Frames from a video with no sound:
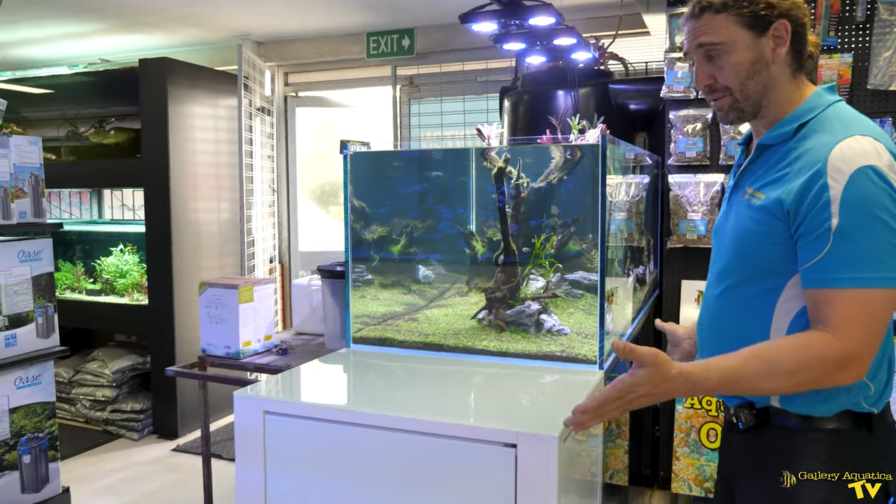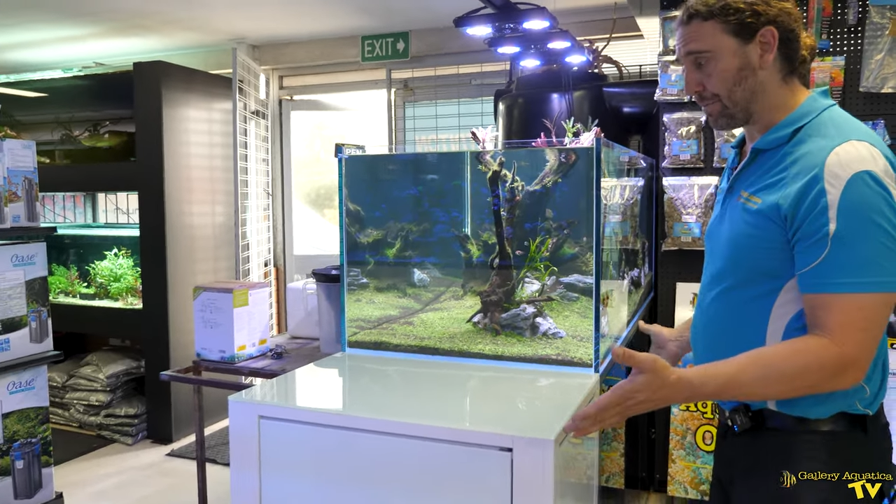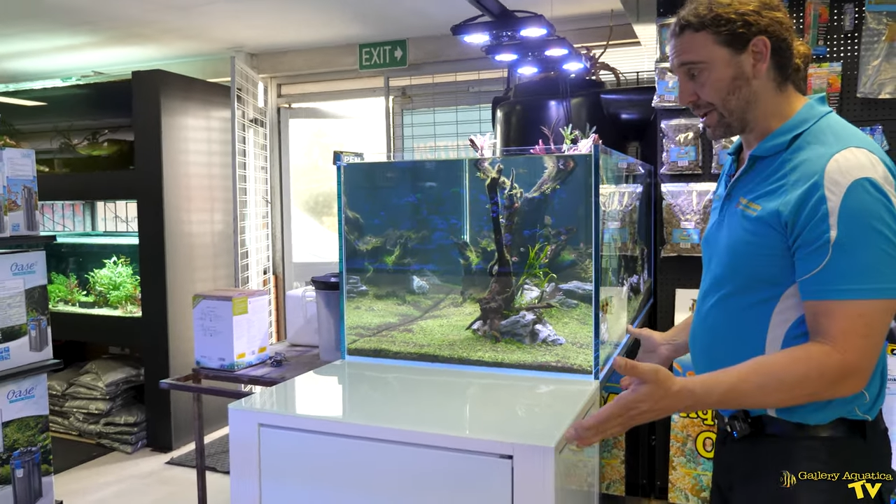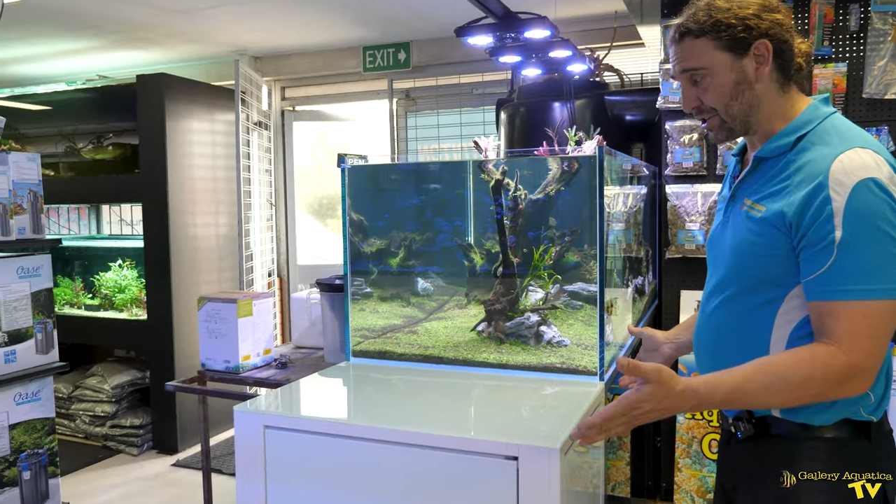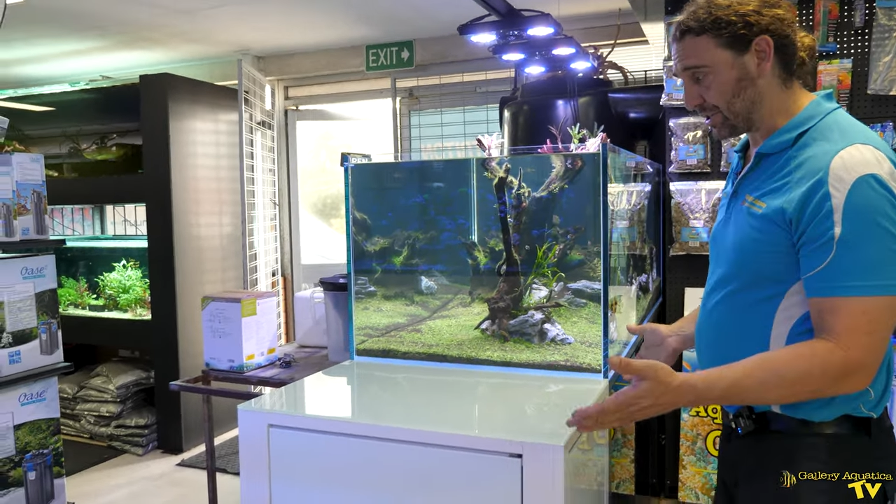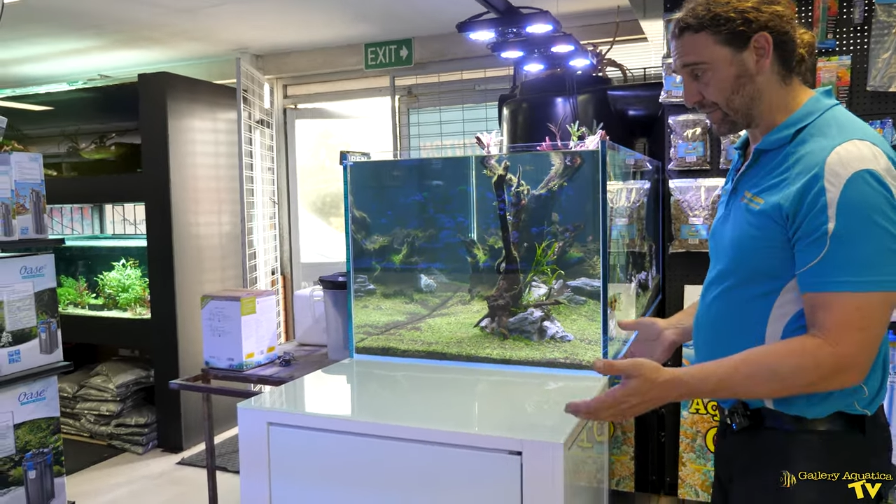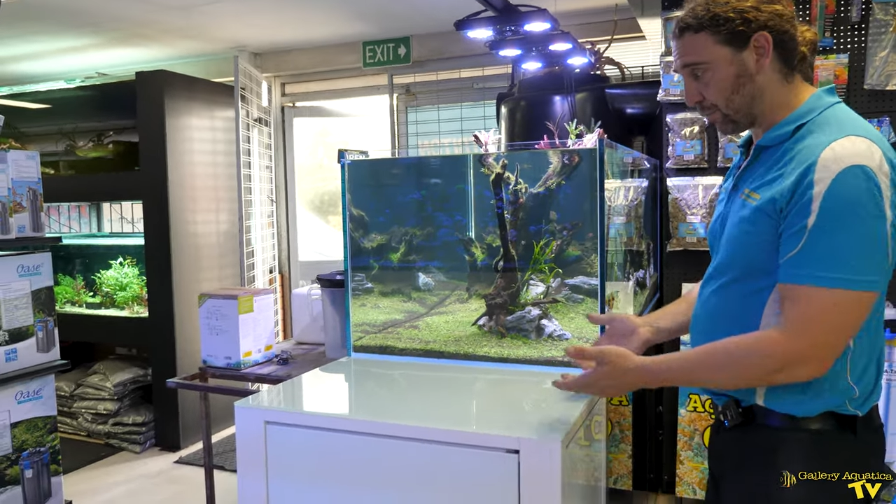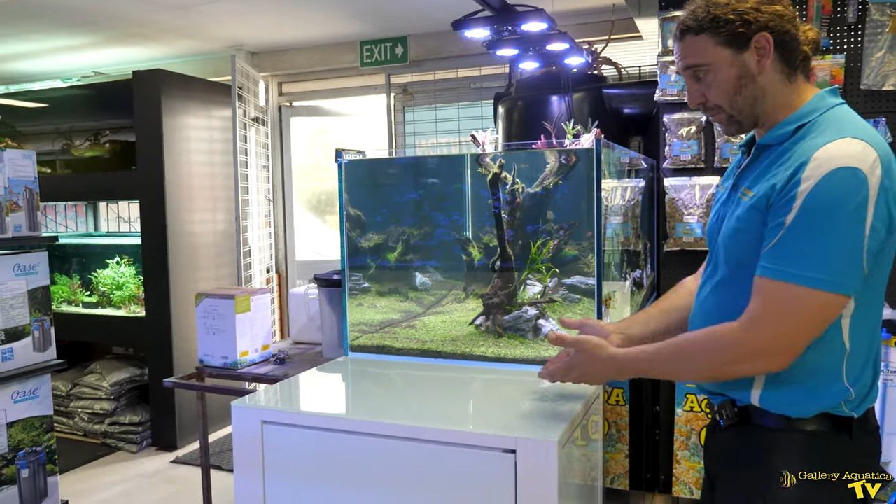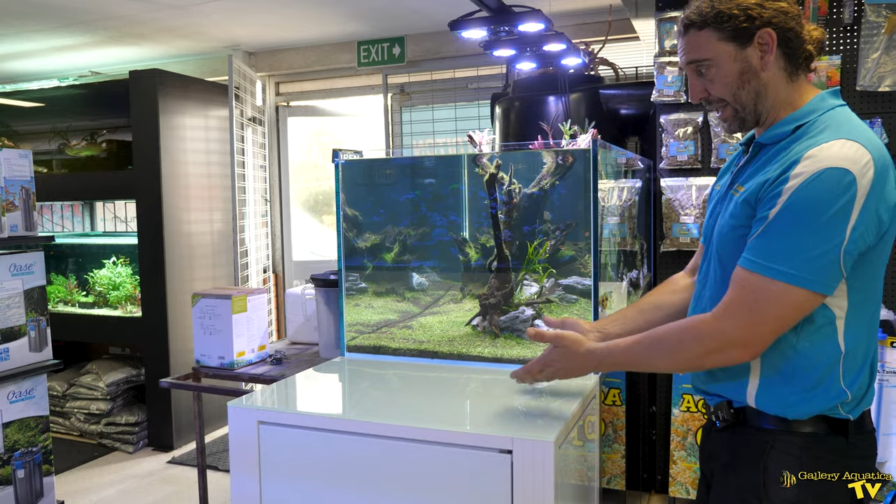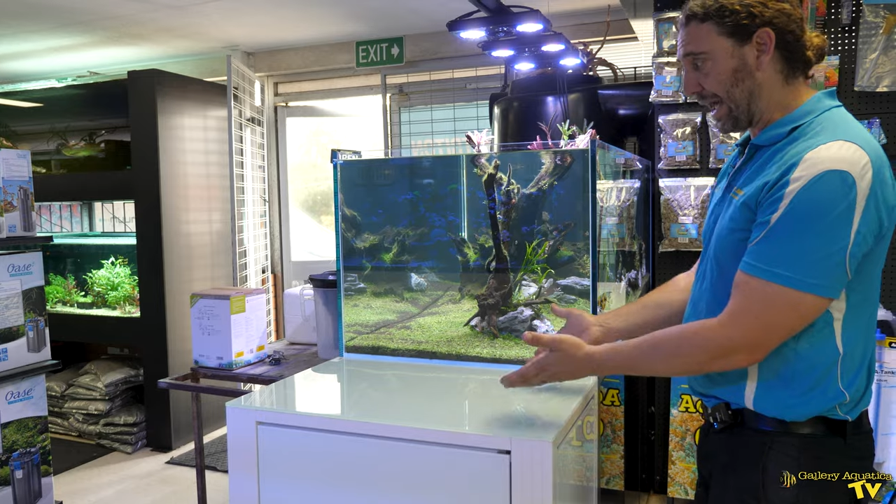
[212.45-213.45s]
dimensions
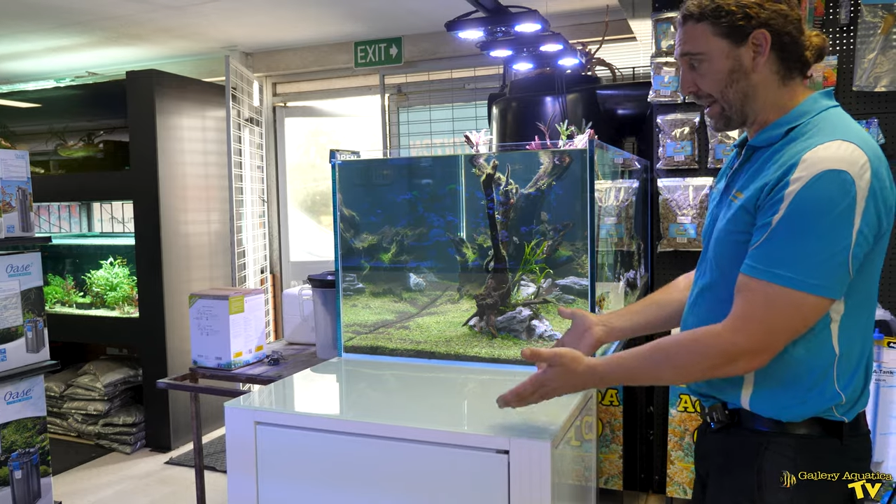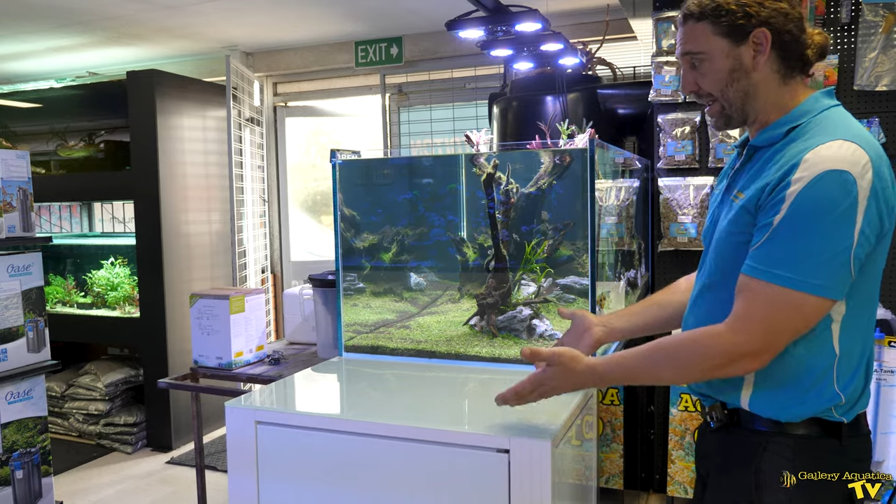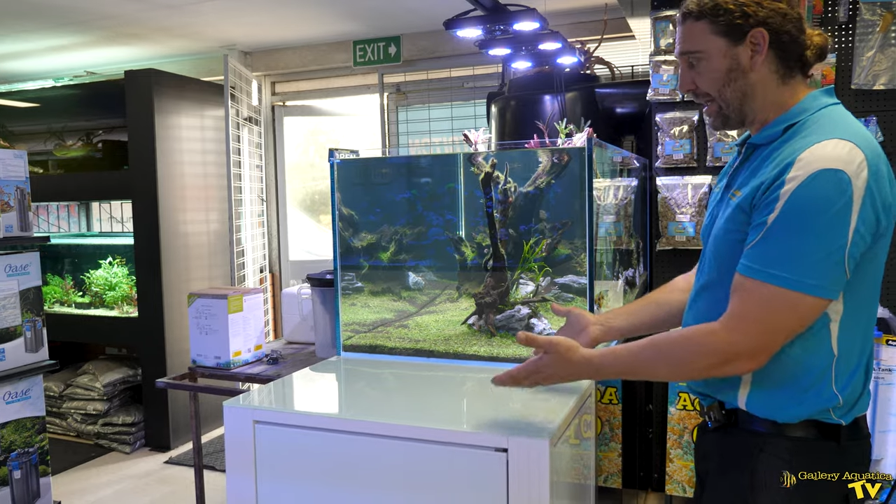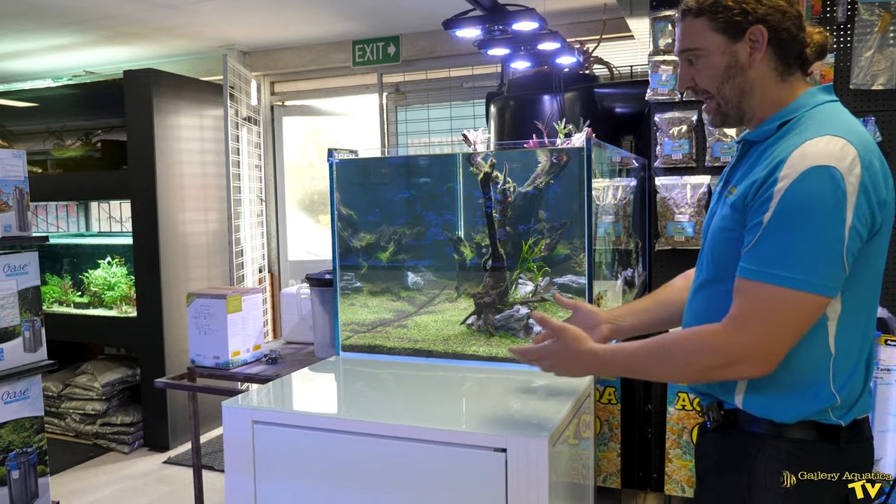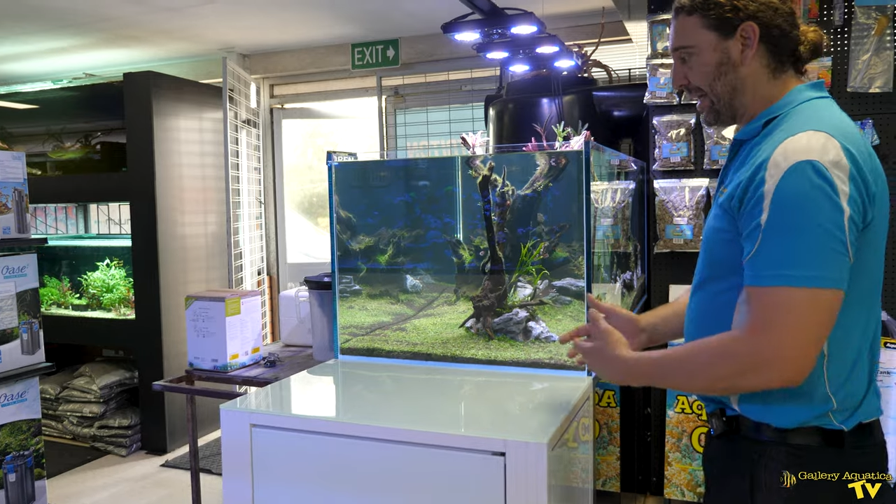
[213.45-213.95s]
for the Caddy.